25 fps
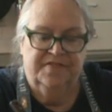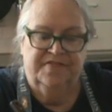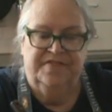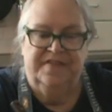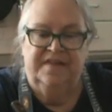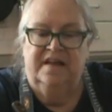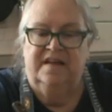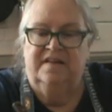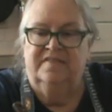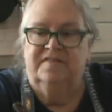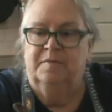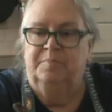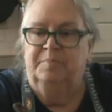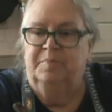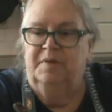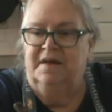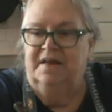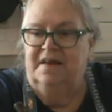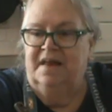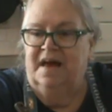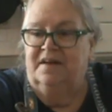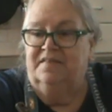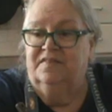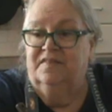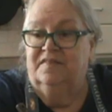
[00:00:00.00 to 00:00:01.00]

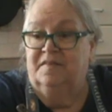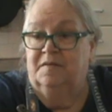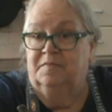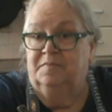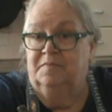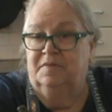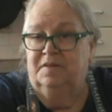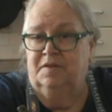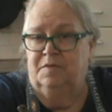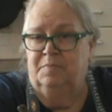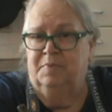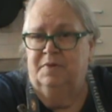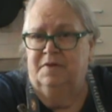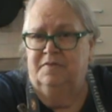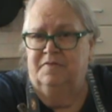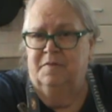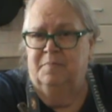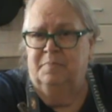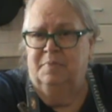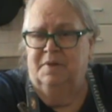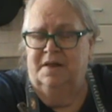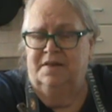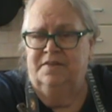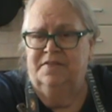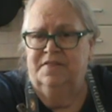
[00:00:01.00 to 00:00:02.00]
it acts as a little bit of a
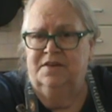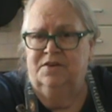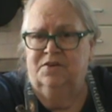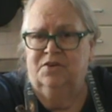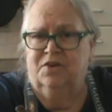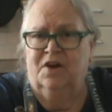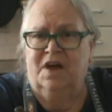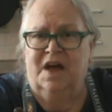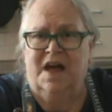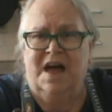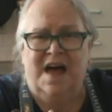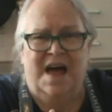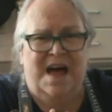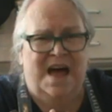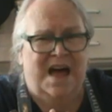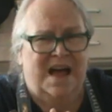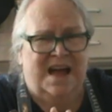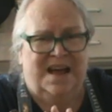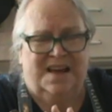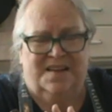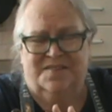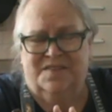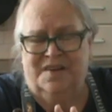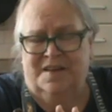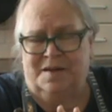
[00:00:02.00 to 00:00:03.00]
blood thinner.
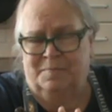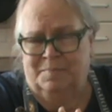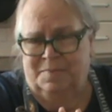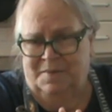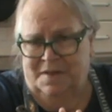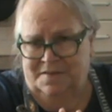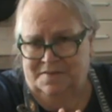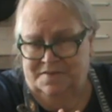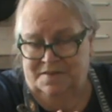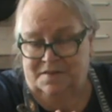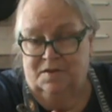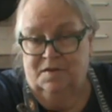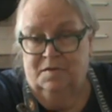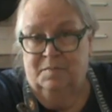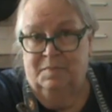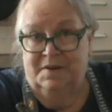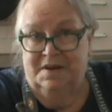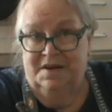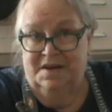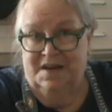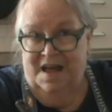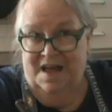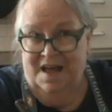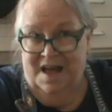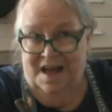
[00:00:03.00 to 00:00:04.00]
It's not a blood thinner,
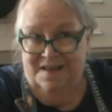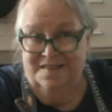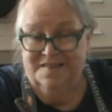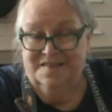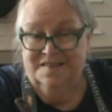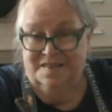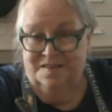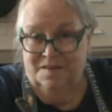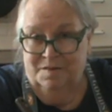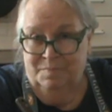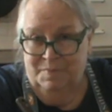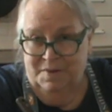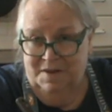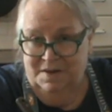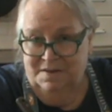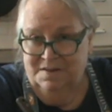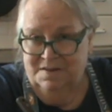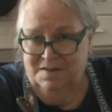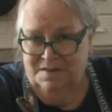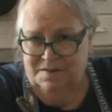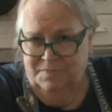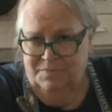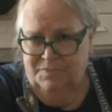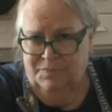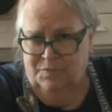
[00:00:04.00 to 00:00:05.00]
but it acts a little bit
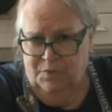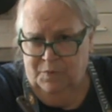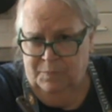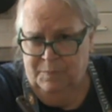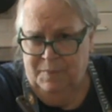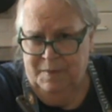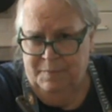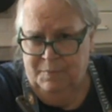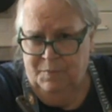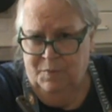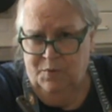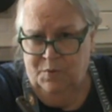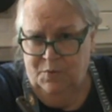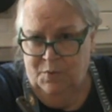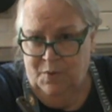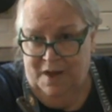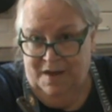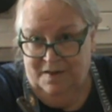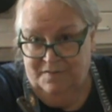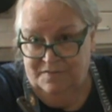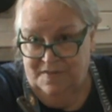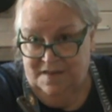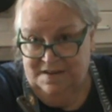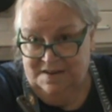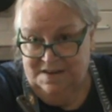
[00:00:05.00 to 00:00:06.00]
for people who
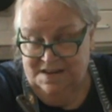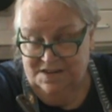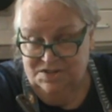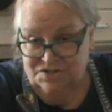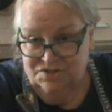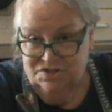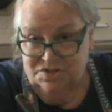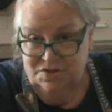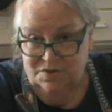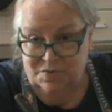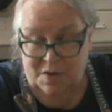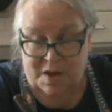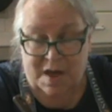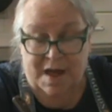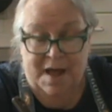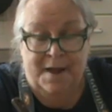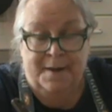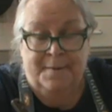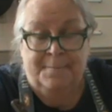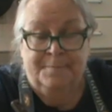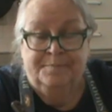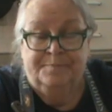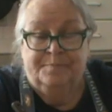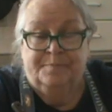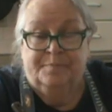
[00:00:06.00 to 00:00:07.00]
have that issue,
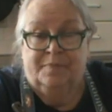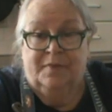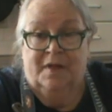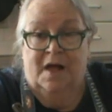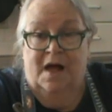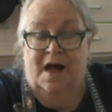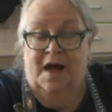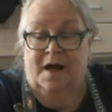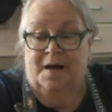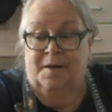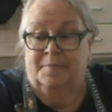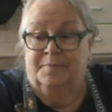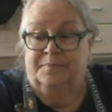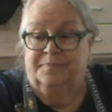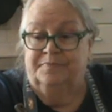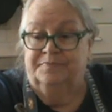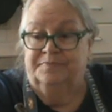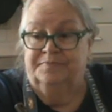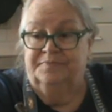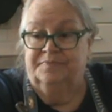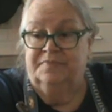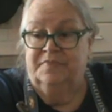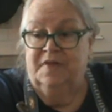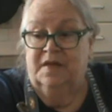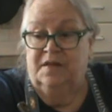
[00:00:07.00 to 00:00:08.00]
that
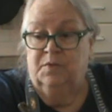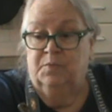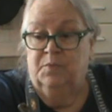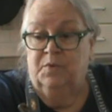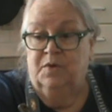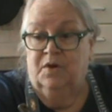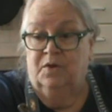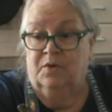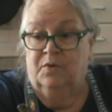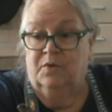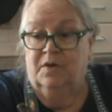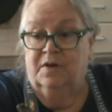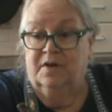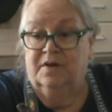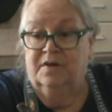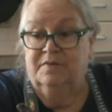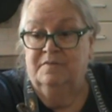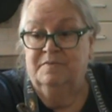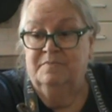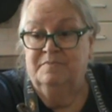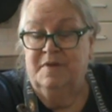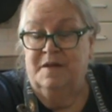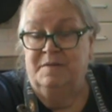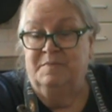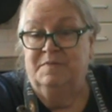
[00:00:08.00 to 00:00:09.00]
it will
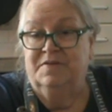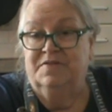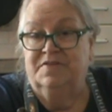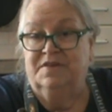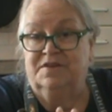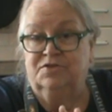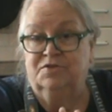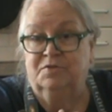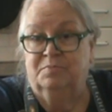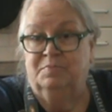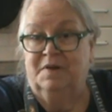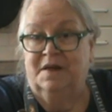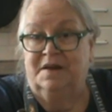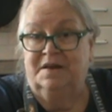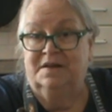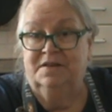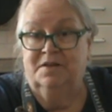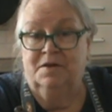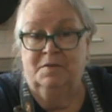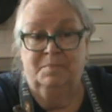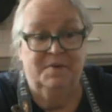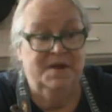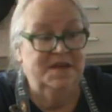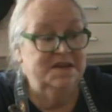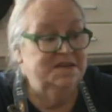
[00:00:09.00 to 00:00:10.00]
maybe thin your blood a
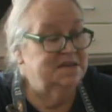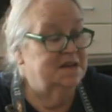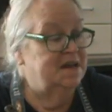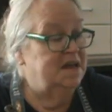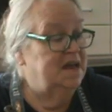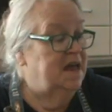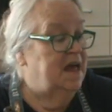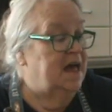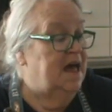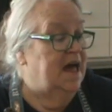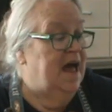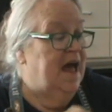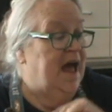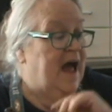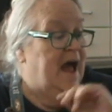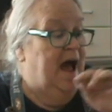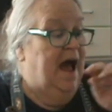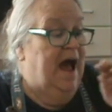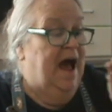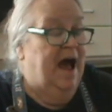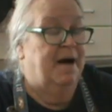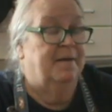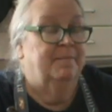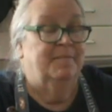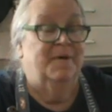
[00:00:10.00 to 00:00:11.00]
little bit.
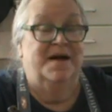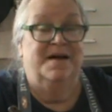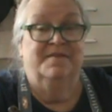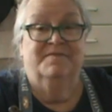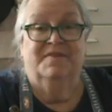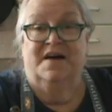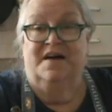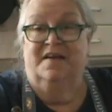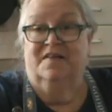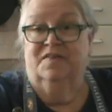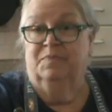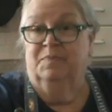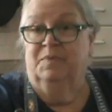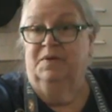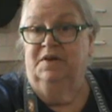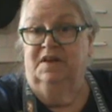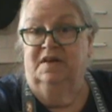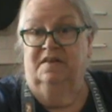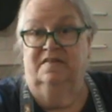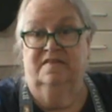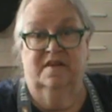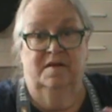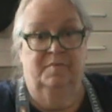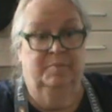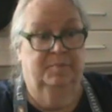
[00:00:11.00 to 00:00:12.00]
My husband
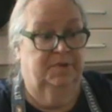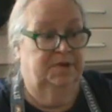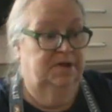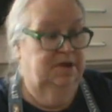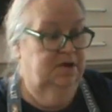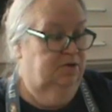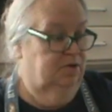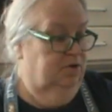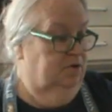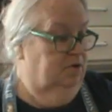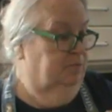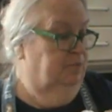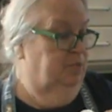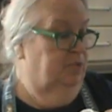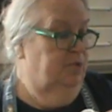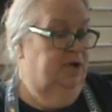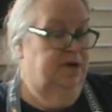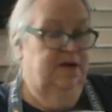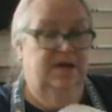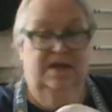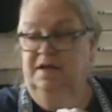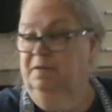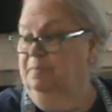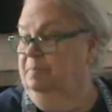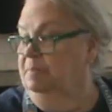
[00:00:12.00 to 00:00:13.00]
is a bleeder.
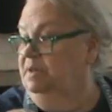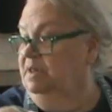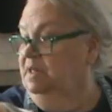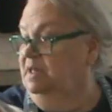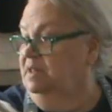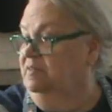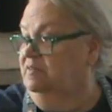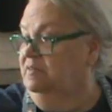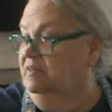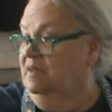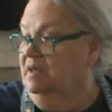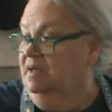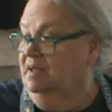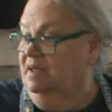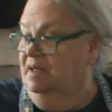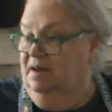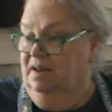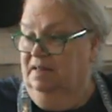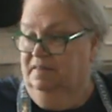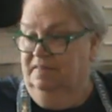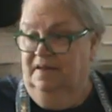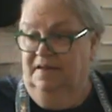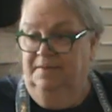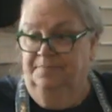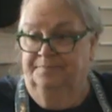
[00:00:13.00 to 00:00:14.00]
Boy, he bleeds like
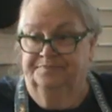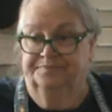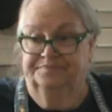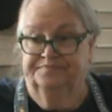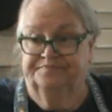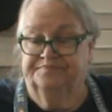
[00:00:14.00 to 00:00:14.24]
anything.